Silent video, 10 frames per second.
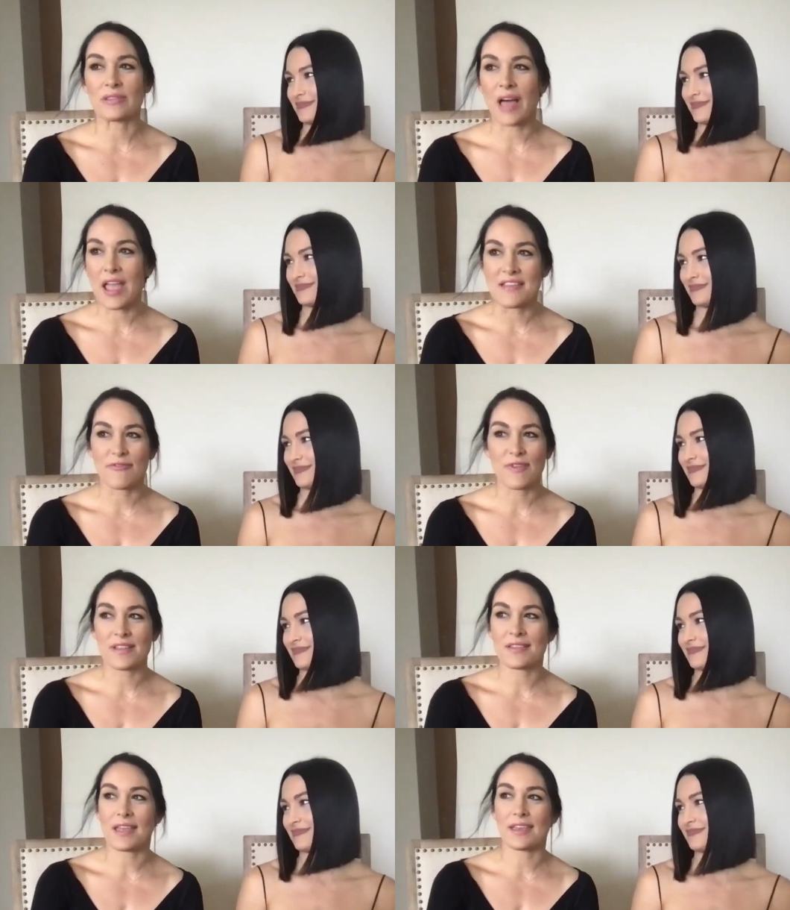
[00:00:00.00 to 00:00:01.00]
Speaker 1: life
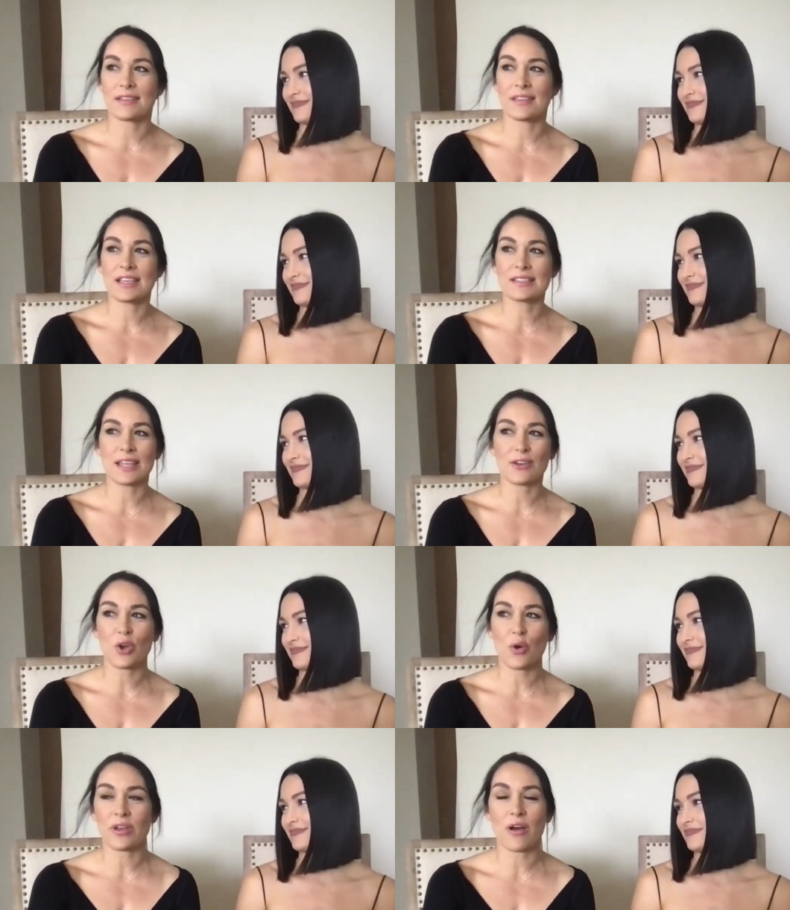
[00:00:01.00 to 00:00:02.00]
and like things that are
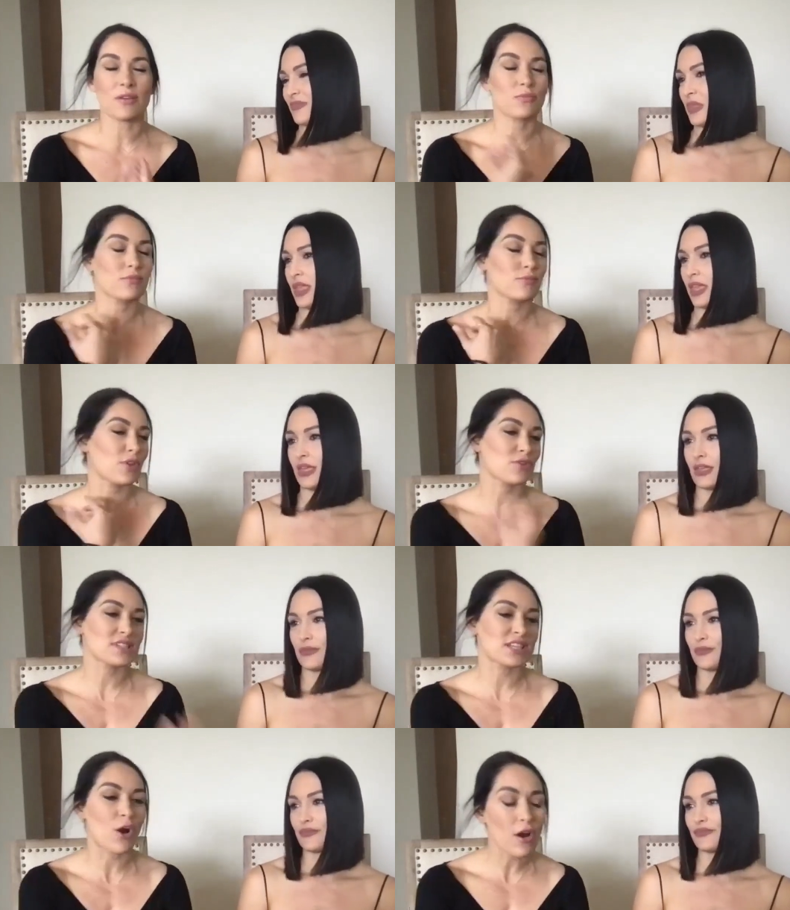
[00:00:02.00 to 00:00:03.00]
going on, whether
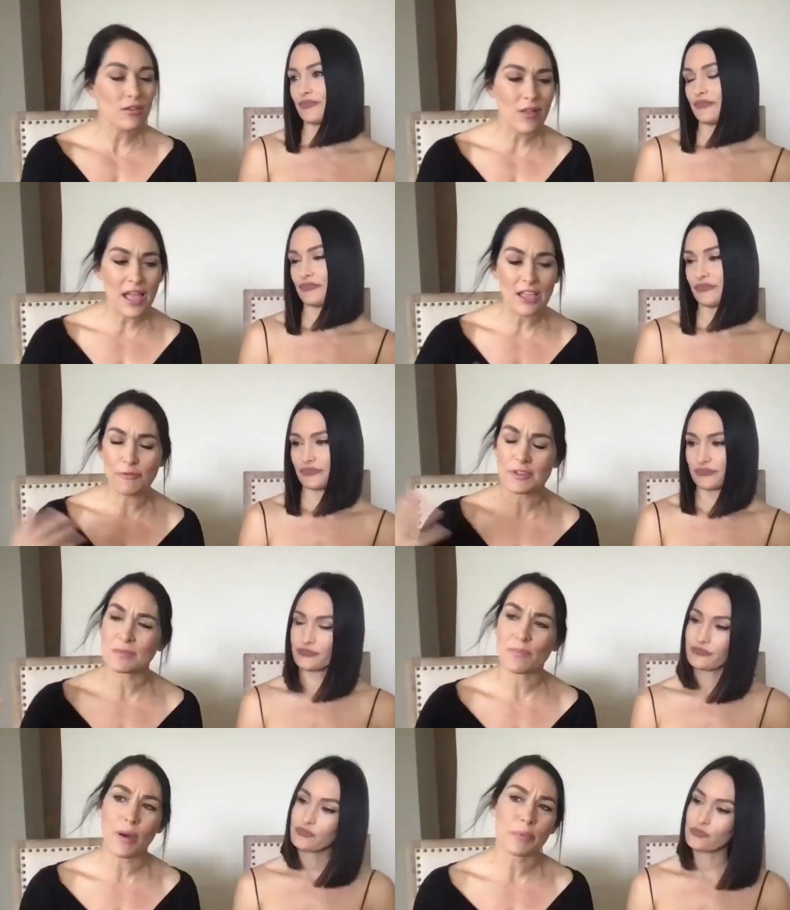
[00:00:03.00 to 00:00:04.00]
it's in our life,
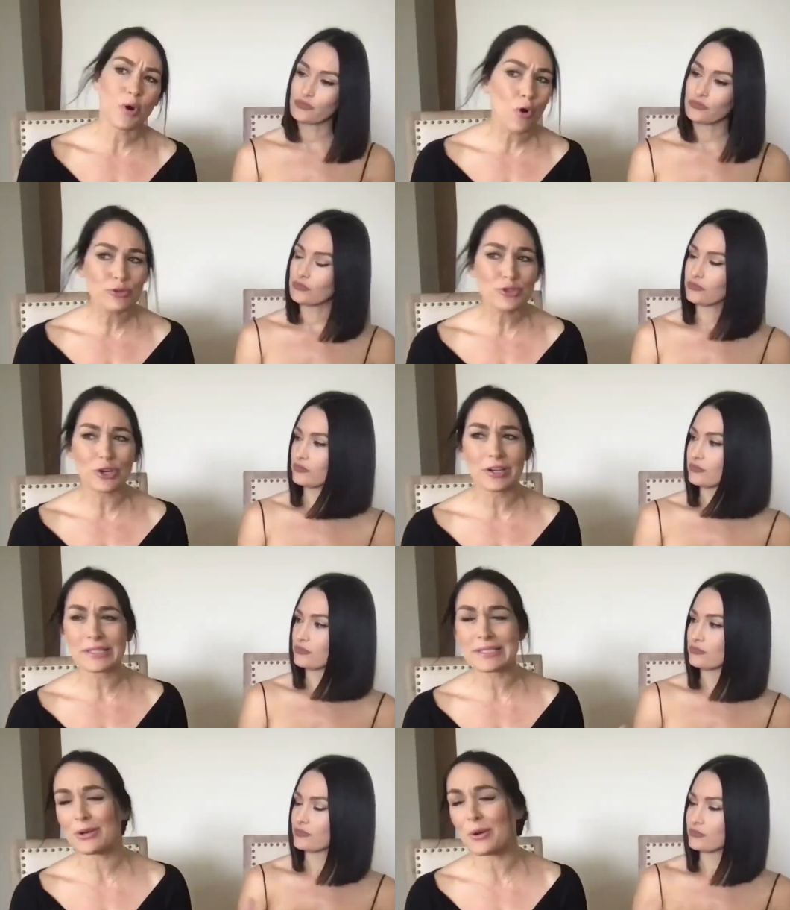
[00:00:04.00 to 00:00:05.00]
it's in pop culture,
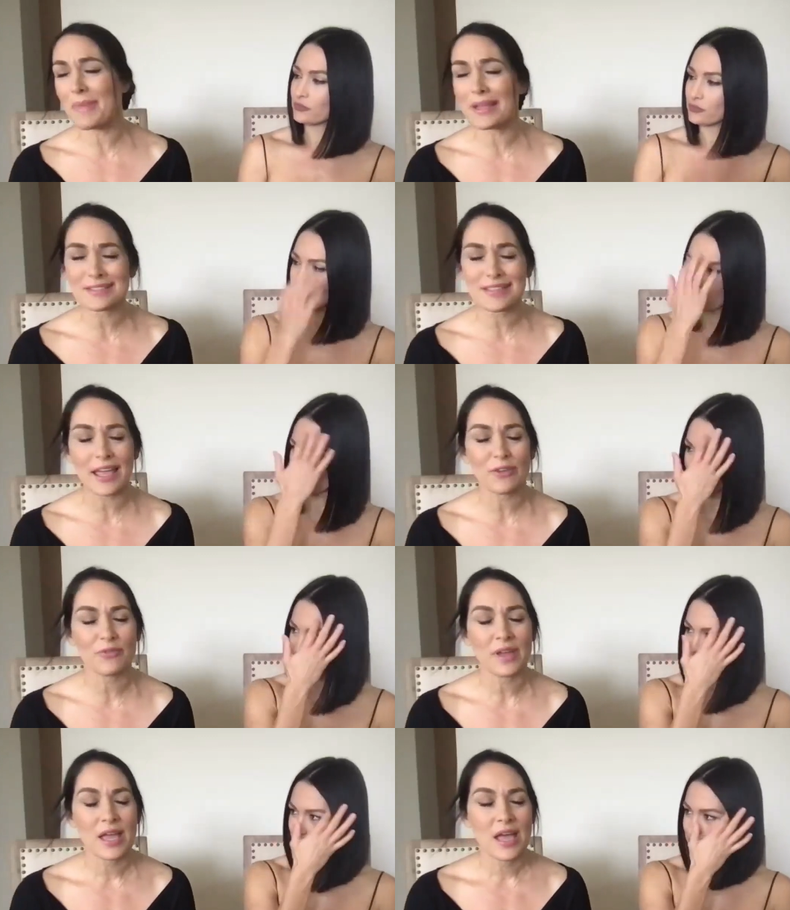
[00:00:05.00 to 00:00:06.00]
it's in our men's
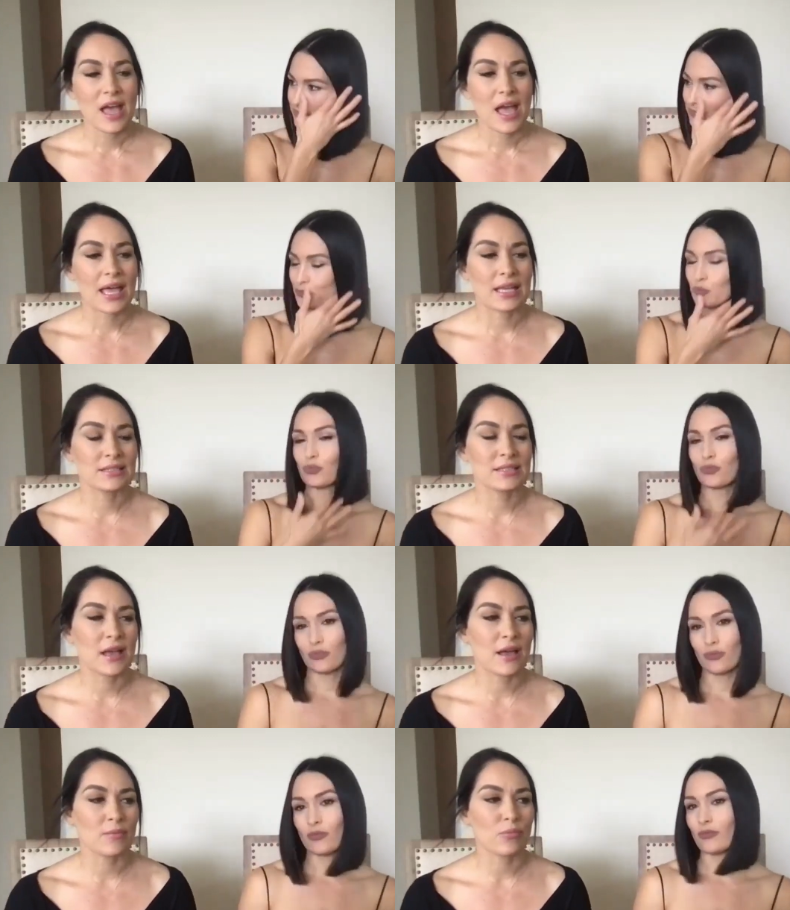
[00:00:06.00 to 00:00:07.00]
life. And,
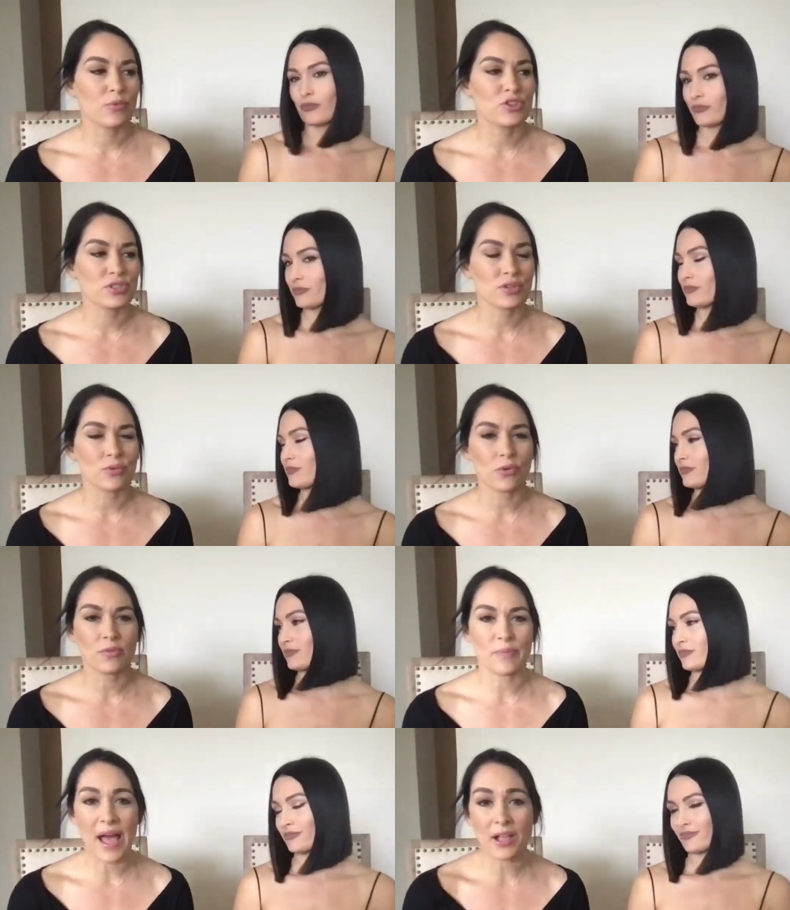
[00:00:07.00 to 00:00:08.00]
we just don't
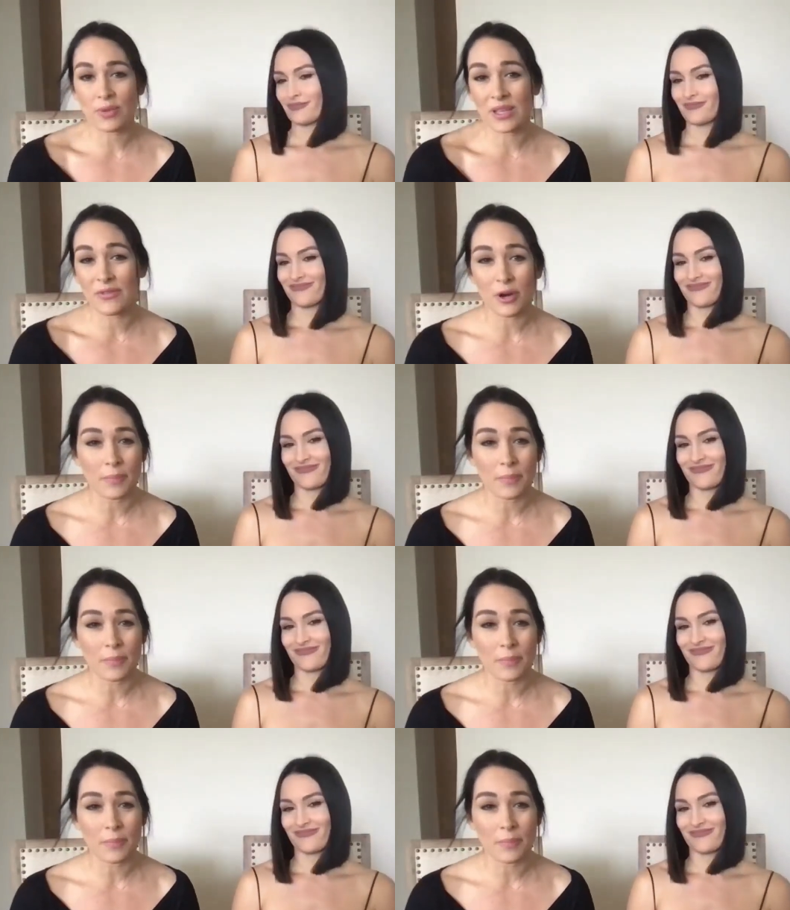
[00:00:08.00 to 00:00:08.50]
hold back. We give our